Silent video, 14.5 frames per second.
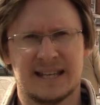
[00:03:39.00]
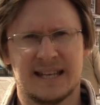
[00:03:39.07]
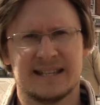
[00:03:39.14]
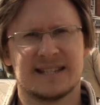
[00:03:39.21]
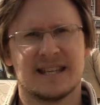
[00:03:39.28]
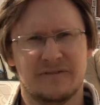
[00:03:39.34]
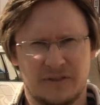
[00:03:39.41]

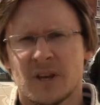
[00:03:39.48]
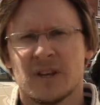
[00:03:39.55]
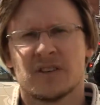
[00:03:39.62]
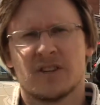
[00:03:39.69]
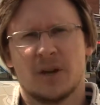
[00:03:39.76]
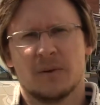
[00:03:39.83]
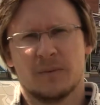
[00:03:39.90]
is given.
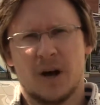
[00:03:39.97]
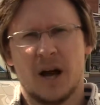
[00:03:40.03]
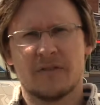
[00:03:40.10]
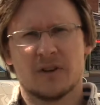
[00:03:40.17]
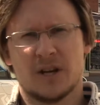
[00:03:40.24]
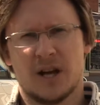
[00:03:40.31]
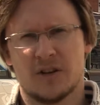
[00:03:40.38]
So
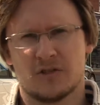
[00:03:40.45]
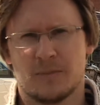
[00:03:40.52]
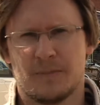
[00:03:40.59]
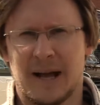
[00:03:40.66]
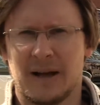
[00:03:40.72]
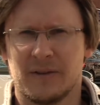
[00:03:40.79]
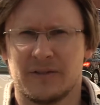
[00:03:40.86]
I've got
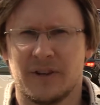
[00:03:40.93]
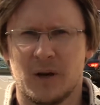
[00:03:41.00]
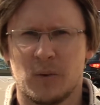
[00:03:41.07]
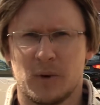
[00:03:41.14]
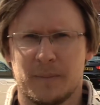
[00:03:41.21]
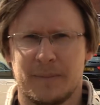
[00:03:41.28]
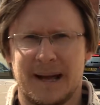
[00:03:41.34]
£100 and
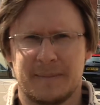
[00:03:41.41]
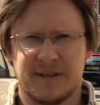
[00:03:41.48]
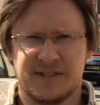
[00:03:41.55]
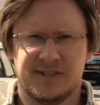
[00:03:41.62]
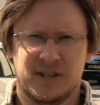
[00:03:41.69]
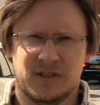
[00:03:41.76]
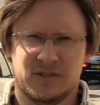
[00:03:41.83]
I want a back
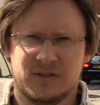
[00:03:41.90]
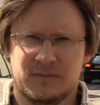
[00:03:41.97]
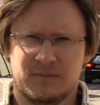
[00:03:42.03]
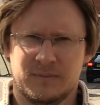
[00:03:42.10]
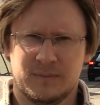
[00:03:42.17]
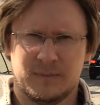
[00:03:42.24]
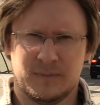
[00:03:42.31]
massage.
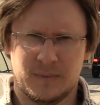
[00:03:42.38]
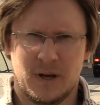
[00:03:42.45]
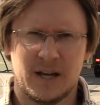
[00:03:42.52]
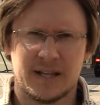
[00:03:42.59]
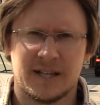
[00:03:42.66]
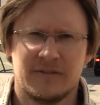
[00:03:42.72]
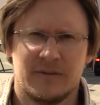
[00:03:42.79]

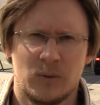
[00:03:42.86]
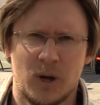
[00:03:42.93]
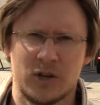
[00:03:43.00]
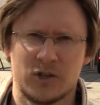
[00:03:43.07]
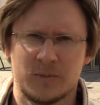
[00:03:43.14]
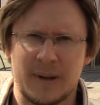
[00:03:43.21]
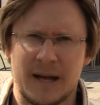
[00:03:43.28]
I give you
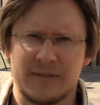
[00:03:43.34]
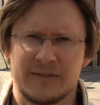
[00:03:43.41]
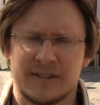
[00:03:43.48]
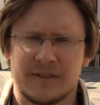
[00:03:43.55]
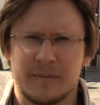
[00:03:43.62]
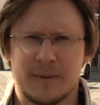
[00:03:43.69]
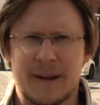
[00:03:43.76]
£100
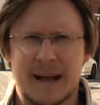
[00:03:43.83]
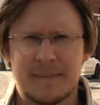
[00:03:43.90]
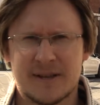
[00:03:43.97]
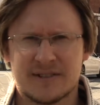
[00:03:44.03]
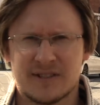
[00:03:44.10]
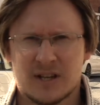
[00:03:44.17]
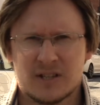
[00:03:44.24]
to give me a back
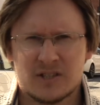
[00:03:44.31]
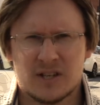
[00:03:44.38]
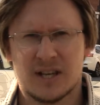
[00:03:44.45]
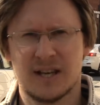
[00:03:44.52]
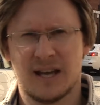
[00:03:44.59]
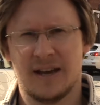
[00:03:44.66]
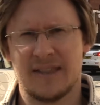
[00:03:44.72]
massage,
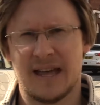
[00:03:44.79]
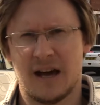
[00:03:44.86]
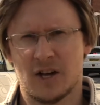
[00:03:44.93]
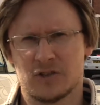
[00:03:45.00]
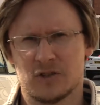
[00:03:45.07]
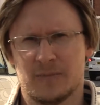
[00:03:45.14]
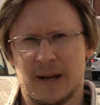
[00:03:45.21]
and that
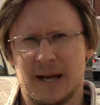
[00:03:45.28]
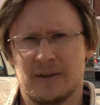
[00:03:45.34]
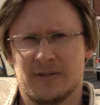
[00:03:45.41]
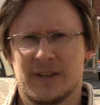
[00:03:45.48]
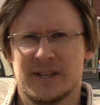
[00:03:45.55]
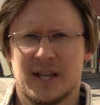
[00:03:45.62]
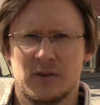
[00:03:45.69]

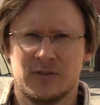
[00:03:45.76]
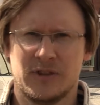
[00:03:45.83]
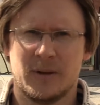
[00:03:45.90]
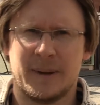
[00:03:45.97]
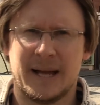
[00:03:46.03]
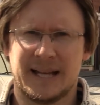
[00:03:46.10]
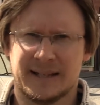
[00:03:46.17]
£100 then goes in
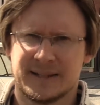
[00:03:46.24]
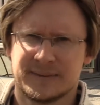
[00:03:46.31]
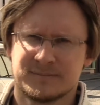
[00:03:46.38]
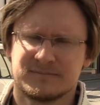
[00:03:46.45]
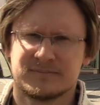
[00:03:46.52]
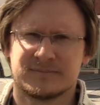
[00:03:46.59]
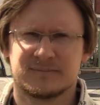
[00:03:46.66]
the bank.
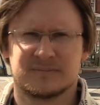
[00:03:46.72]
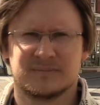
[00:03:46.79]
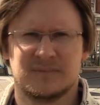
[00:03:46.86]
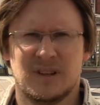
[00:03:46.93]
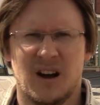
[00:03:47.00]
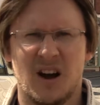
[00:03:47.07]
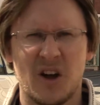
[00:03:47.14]

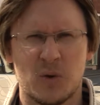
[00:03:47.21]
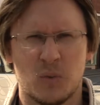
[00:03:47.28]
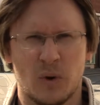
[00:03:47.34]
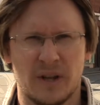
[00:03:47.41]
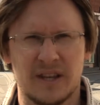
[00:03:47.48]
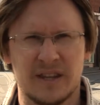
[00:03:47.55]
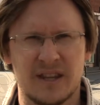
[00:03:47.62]
I
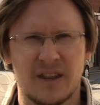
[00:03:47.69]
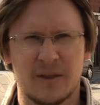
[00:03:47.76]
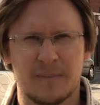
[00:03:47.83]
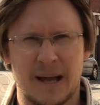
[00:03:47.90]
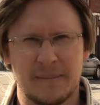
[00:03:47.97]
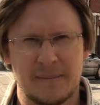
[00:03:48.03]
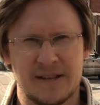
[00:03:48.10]
want
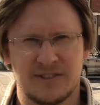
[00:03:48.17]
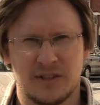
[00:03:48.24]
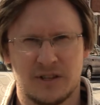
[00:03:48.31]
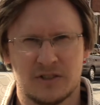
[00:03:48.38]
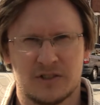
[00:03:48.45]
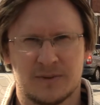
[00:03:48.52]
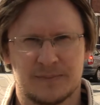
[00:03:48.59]
another back
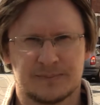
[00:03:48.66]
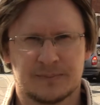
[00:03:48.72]
massage.